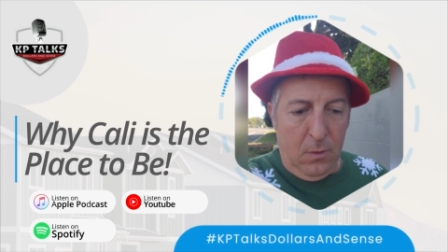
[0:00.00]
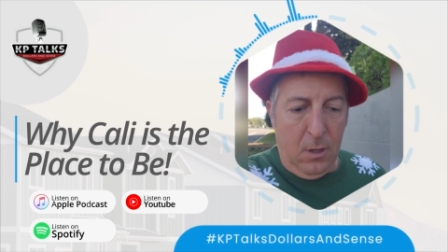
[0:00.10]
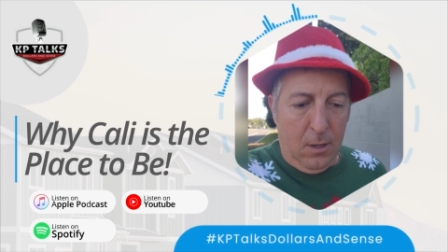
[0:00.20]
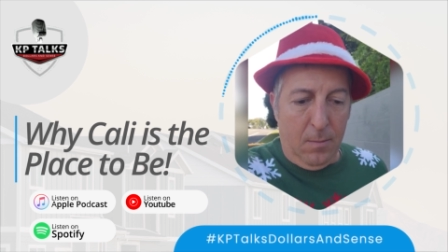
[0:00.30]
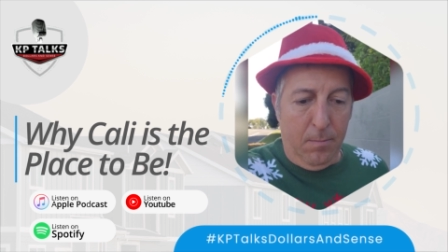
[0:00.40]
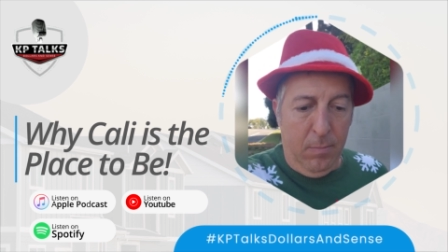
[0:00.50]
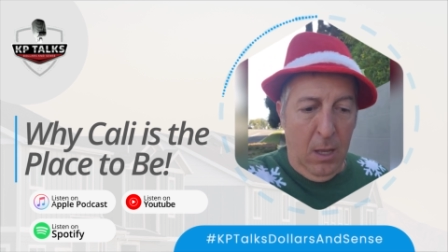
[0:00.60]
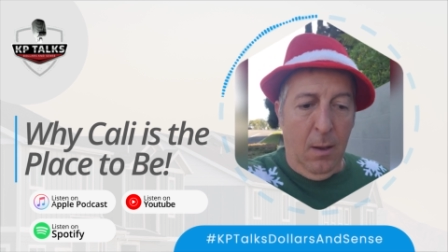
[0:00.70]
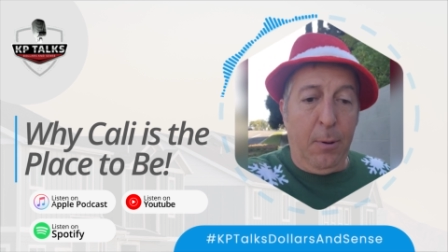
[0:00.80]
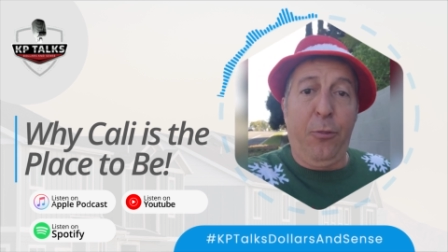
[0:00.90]

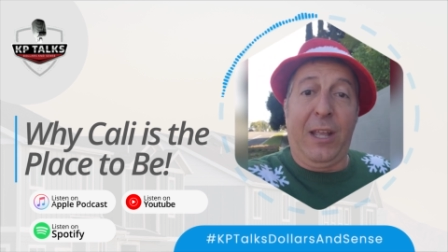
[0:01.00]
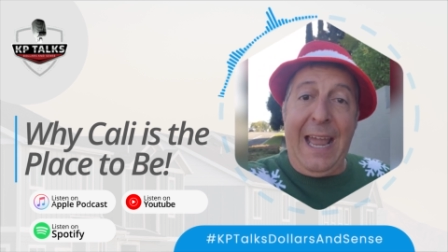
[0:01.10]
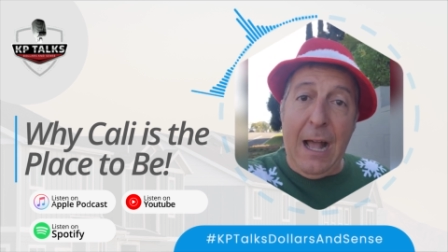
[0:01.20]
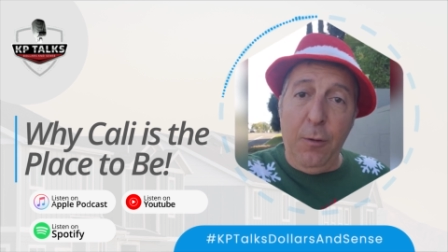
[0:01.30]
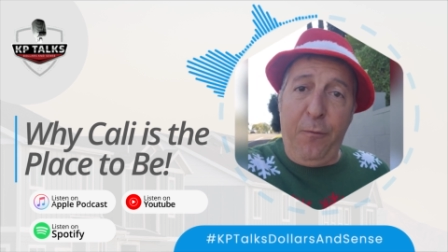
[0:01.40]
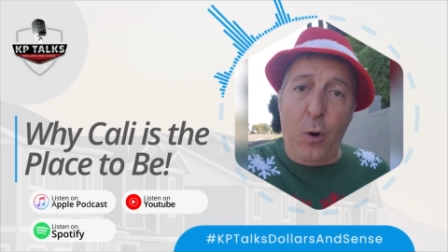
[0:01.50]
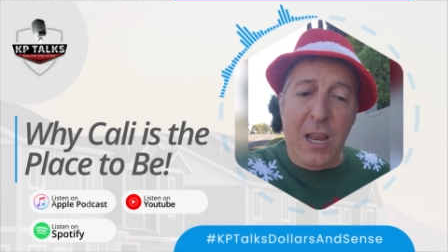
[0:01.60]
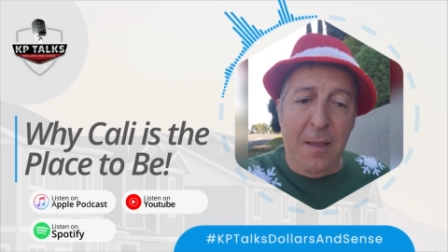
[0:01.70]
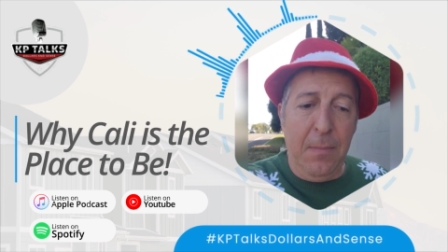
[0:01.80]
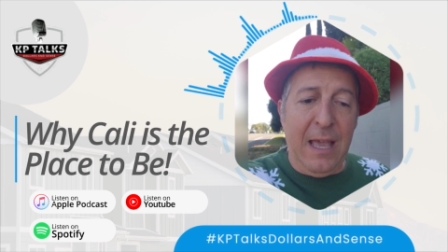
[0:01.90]
both the
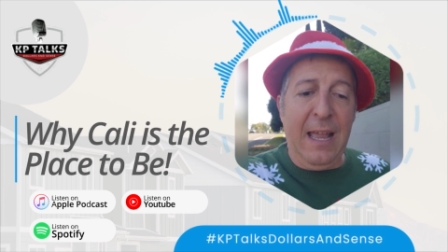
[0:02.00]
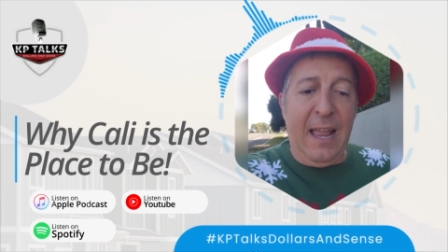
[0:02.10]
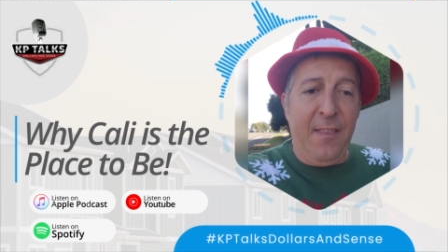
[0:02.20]
California MBA